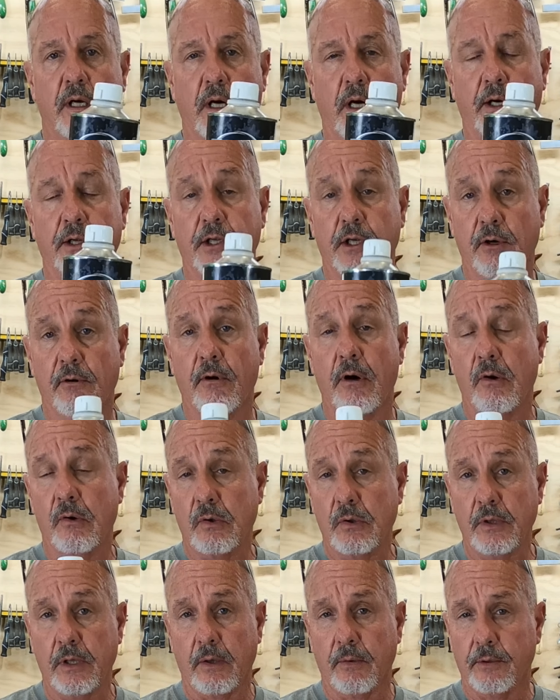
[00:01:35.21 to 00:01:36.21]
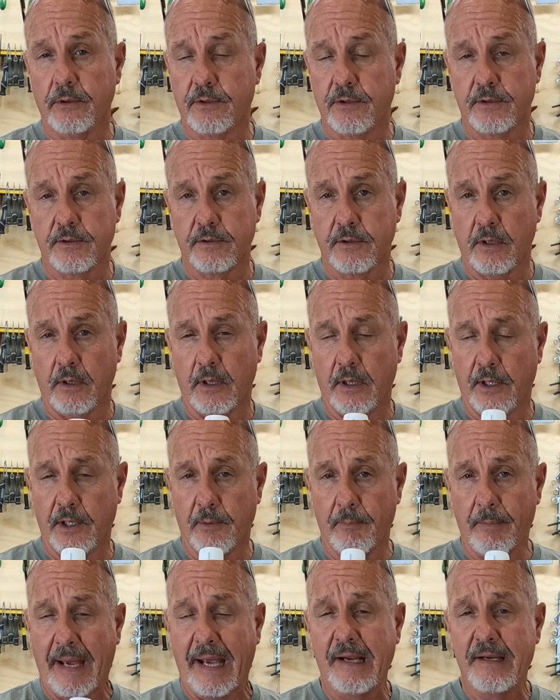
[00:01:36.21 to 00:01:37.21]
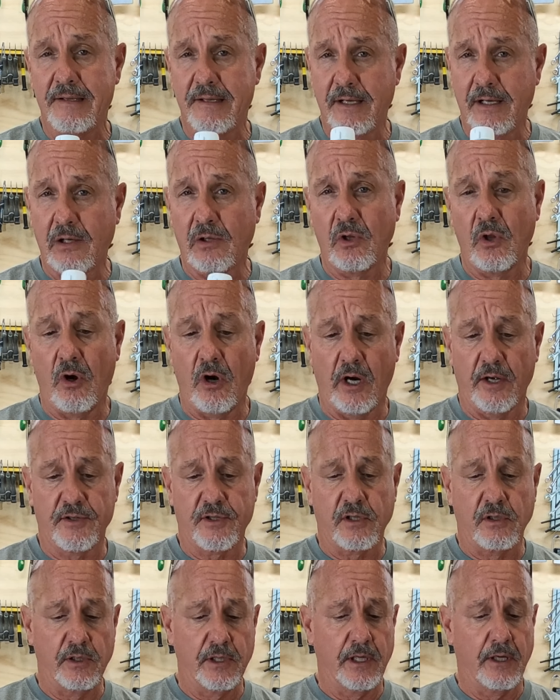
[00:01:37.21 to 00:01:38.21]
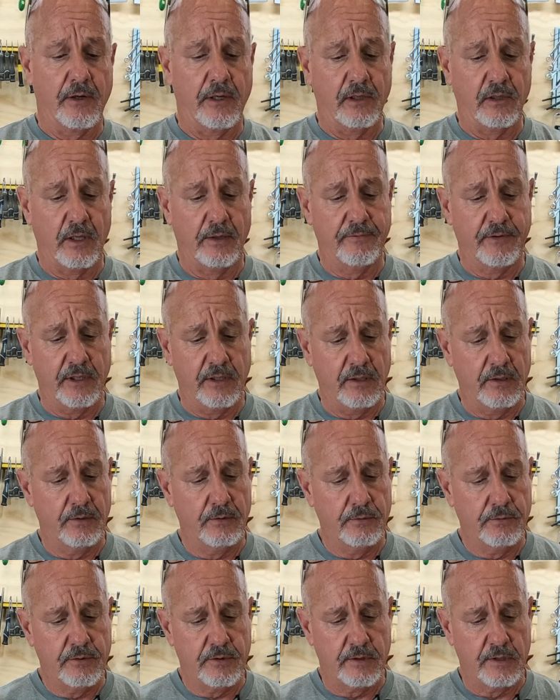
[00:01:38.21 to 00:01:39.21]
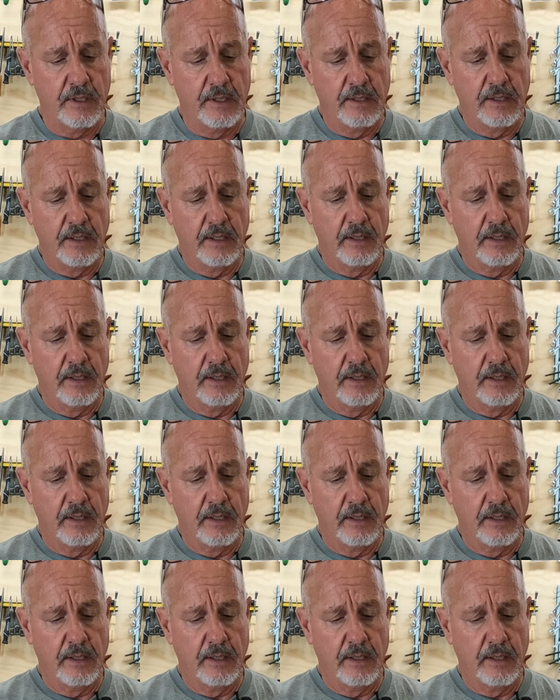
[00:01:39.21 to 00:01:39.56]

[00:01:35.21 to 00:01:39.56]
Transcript: Euro Clear, which is an amazing gloss clear I love to use.